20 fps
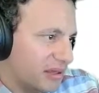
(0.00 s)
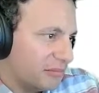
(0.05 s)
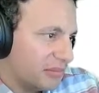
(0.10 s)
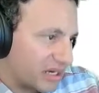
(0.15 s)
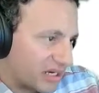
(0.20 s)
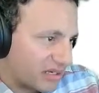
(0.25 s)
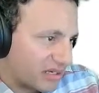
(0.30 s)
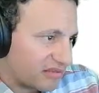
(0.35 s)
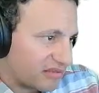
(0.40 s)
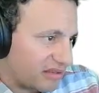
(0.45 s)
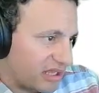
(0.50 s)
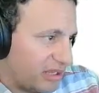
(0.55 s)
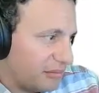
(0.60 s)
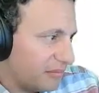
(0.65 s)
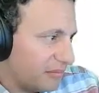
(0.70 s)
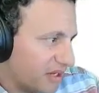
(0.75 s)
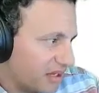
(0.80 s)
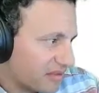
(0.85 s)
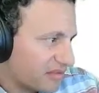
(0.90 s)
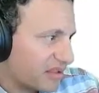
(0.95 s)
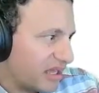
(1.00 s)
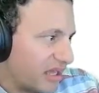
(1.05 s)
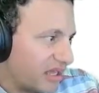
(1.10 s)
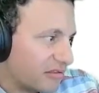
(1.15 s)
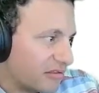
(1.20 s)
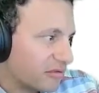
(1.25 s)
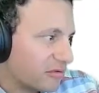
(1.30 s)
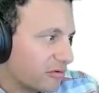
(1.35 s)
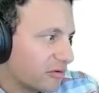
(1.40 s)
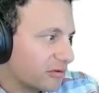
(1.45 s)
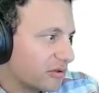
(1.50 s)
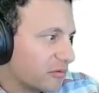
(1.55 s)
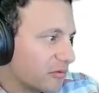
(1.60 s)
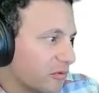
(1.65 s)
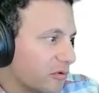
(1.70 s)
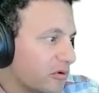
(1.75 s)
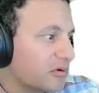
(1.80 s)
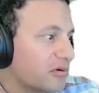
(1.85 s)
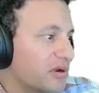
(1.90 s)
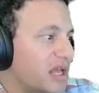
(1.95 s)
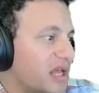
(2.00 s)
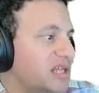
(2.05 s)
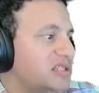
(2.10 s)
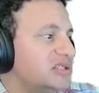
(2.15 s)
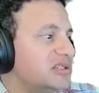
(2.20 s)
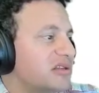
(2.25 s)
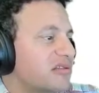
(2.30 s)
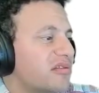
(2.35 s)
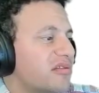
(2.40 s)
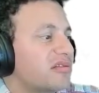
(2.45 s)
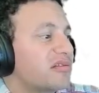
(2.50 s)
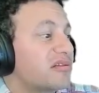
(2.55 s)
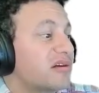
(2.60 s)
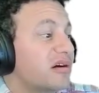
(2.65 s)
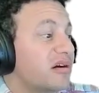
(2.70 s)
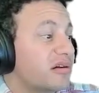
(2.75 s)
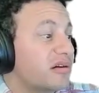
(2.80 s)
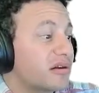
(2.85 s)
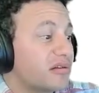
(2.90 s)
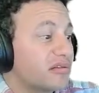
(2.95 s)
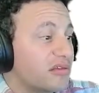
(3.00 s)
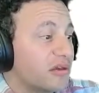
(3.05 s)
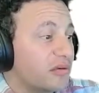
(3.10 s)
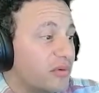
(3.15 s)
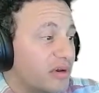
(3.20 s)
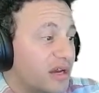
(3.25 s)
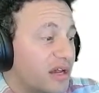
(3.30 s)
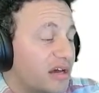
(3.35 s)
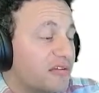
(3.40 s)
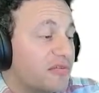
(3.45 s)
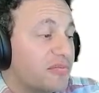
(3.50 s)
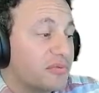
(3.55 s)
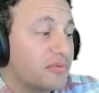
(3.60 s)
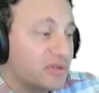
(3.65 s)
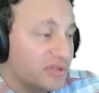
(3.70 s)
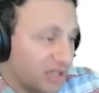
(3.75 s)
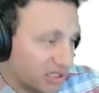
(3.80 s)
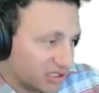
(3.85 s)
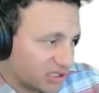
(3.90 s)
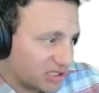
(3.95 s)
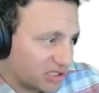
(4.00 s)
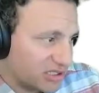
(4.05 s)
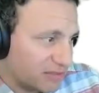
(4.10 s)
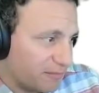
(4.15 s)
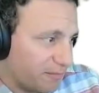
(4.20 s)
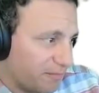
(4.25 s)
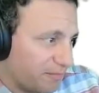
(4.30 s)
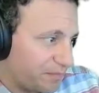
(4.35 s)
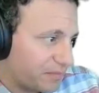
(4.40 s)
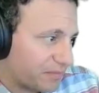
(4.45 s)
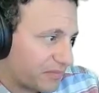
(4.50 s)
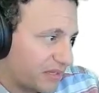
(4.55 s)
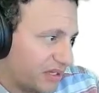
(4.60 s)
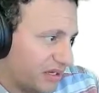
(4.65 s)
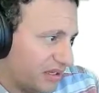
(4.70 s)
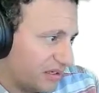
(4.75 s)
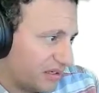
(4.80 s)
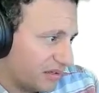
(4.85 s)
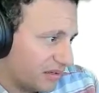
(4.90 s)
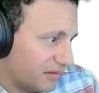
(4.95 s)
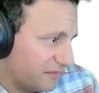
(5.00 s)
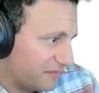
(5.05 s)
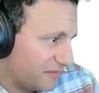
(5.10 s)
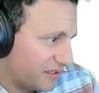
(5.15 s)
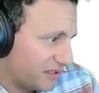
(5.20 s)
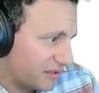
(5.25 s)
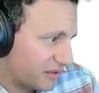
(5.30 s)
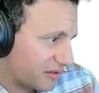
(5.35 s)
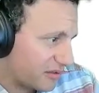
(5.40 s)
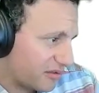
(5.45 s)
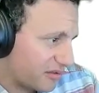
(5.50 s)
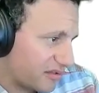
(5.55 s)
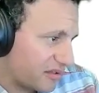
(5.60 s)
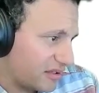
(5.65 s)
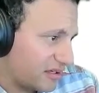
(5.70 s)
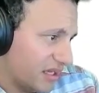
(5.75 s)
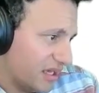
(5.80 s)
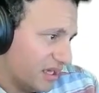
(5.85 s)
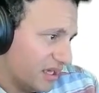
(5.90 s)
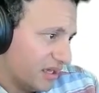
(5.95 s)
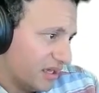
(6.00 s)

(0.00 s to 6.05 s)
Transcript: But in the state, Mazda hasn't sold a rotary engine since the RX-8 went out of production. I love the RX-8.